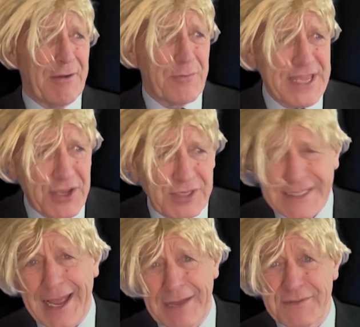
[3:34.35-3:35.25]
We
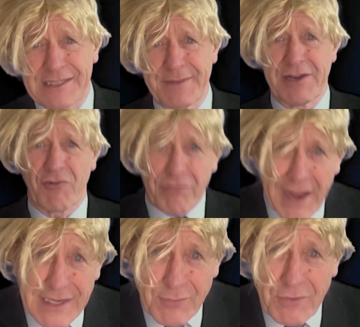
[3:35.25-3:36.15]
used to have some
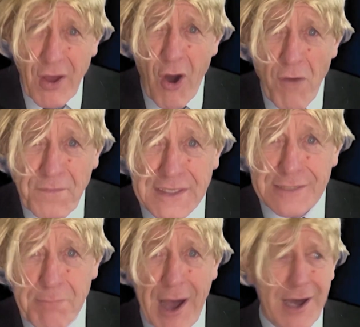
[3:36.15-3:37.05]
incredible
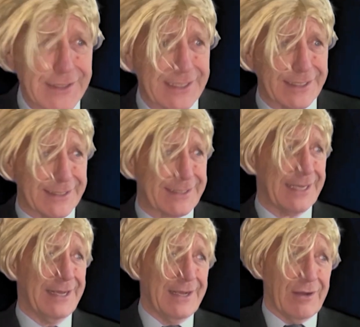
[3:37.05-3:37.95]
office parties,